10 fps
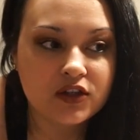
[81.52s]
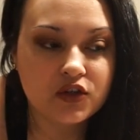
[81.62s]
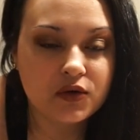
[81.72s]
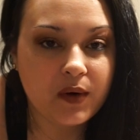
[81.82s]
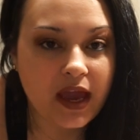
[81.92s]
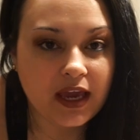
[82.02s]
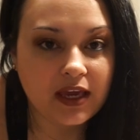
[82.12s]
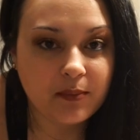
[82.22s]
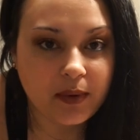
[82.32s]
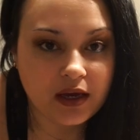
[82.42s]
do
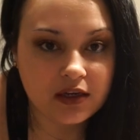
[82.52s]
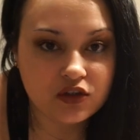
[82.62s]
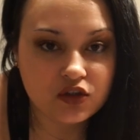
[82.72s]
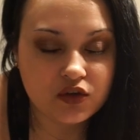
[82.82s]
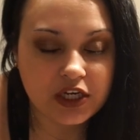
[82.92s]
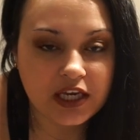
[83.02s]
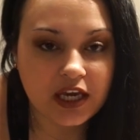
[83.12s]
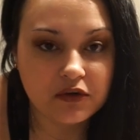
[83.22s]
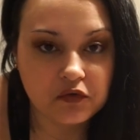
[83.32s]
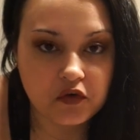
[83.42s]
a pantry
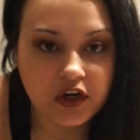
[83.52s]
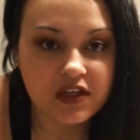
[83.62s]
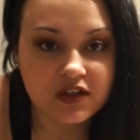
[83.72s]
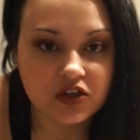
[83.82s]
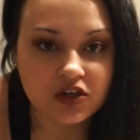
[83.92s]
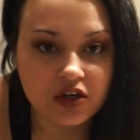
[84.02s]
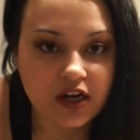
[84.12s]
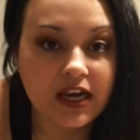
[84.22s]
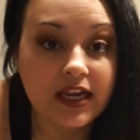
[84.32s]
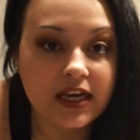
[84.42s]
and freezer
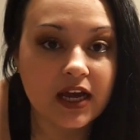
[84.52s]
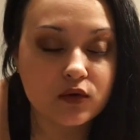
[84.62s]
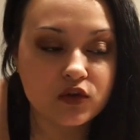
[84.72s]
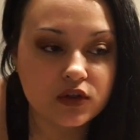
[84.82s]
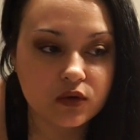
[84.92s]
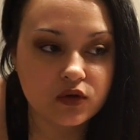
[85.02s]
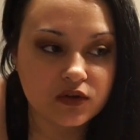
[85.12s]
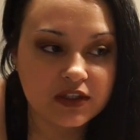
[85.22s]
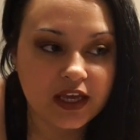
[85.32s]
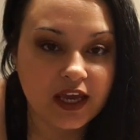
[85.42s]
clean out, so to
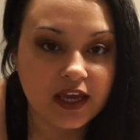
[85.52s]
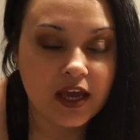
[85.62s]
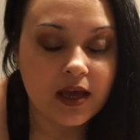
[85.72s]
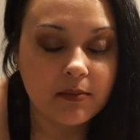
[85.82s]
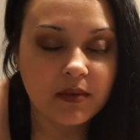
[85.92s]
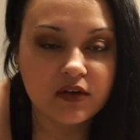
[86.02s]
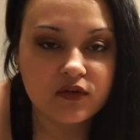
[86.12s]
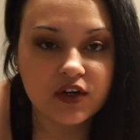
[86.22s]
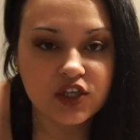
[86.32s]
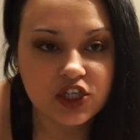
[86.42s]
say. My
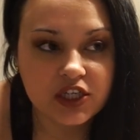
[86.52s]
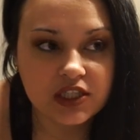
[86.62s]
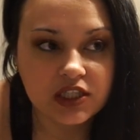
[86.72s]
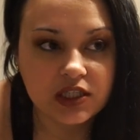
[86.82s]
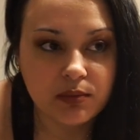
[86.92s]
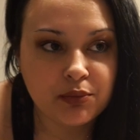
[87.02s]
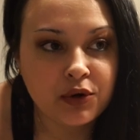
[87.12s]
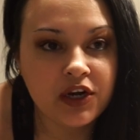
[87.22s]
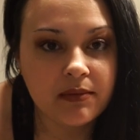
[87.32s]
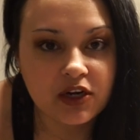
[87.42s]
fridge is
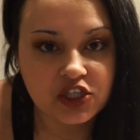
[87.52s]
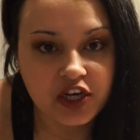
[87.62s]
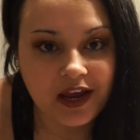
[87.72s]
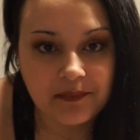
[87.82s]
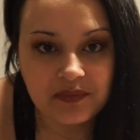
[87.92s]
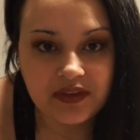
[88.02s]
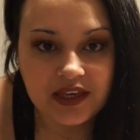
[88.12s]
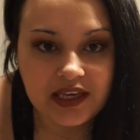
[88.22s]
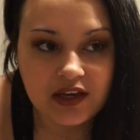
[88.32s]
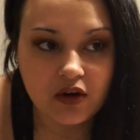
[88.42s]
pretty much
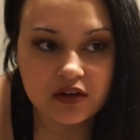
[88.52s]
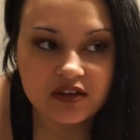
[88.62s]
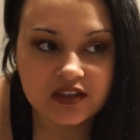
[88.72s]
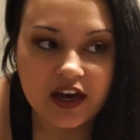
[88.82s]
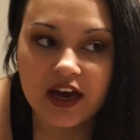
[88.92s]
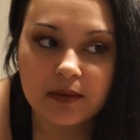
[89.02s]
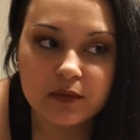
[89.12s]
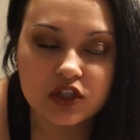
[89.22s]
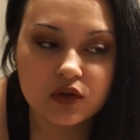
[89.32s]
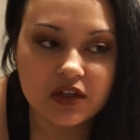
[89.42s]
empty all the time,
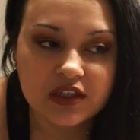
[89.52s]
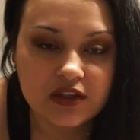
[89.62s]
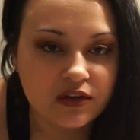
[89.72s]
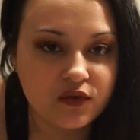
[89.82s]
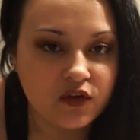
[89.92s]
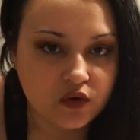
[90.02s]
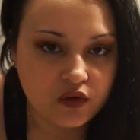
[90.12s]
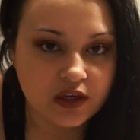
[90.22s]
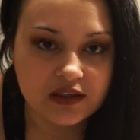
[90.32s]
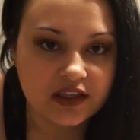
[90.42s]
so the few
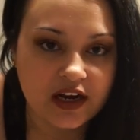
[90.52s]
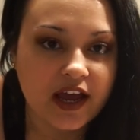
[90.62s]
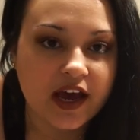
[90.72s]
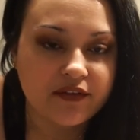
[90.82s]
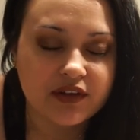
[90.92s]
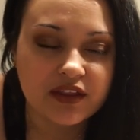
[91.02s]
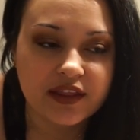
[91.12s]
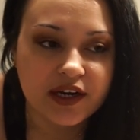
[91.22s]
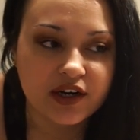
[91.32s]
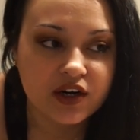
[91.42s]
things that I have in
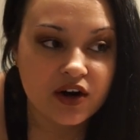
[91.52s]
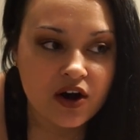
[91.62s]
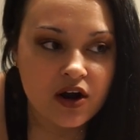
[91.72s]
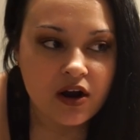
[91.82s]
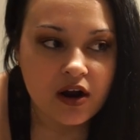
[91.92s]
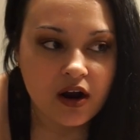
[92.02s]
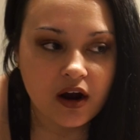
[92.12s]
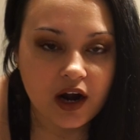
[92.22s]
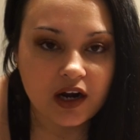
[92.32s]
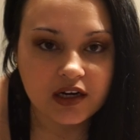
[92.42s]
there
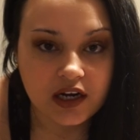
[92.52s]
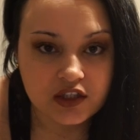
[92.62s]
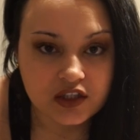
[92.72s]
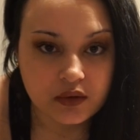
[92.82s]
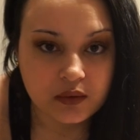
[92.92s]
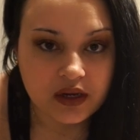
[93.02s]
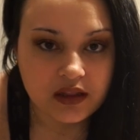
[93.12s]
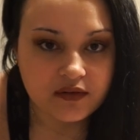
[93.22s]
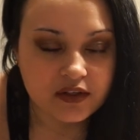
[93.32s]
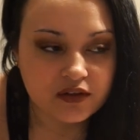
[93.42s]
are not so
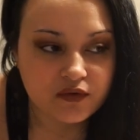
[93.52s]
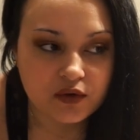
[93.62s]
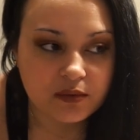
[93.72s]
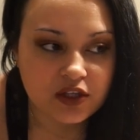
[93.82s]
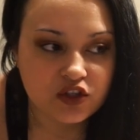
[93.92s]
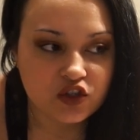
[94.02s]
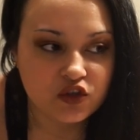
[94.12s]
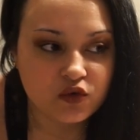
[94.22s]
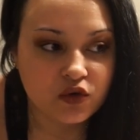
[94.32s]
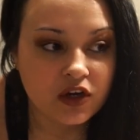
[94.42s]
relevant for me to